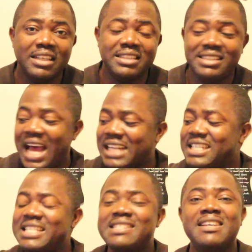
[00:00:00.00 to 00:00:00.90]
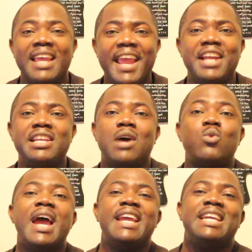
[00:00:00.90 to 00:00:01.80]
That is the area
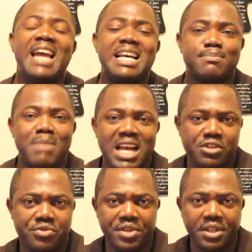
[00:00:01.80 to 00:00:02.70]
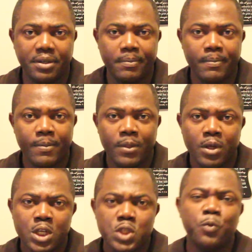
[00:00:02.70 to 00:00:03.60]
where he has mastery.
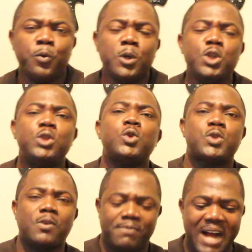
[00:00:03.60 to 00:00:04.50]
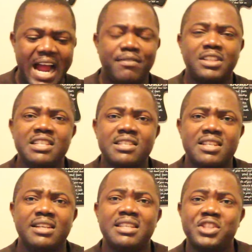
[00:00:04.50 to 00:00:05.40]
So for you to survive on this
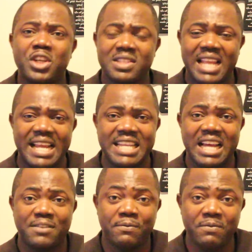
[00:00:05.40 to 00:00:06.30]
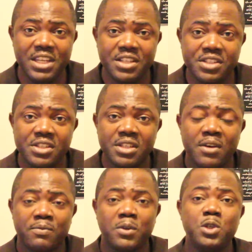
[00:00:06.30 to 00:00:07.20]
earth, just like that fish,
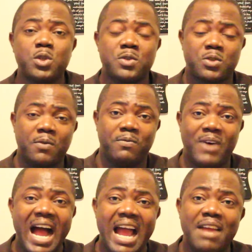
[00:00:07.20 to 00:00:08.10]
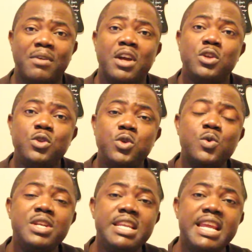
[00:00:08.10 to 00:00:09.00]
for you to survive, you
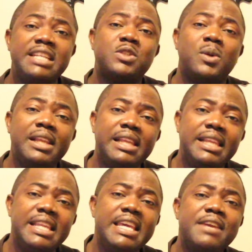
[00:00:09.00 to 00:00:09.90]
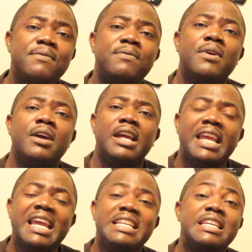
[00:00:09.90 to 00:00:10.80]
need to live
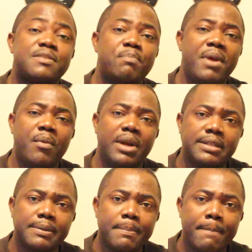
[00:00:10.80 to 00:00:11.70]
in the Spirit.